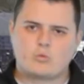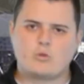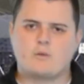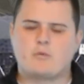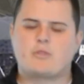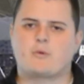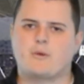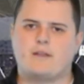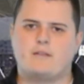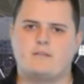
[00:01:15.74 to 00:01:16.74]
Rule number
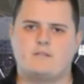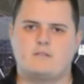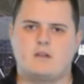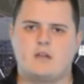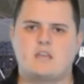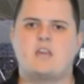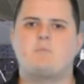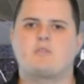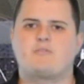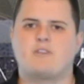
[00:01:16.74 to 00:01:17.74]
3,
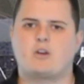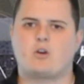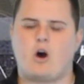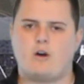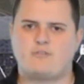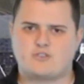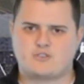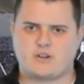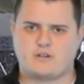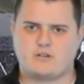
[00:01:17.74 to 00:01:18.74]
keep your finger off the
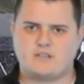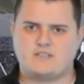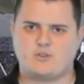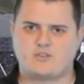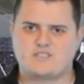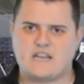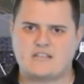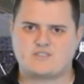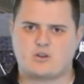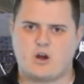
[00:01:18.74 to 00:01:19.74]
trigger until your
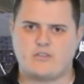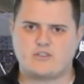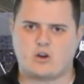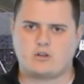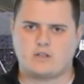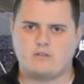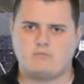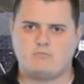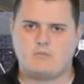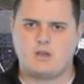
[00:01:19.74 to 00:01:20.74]
sights are on the target.
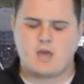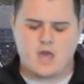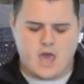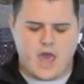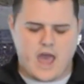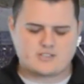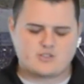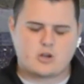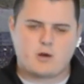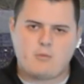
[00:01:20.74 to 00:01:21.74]
As
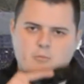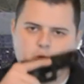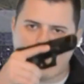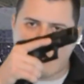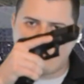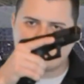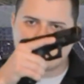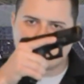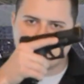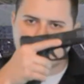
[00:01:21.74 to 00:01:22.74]
you come up, you always
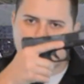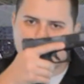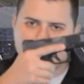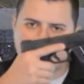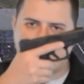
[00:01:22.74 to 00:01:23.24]
want to draw your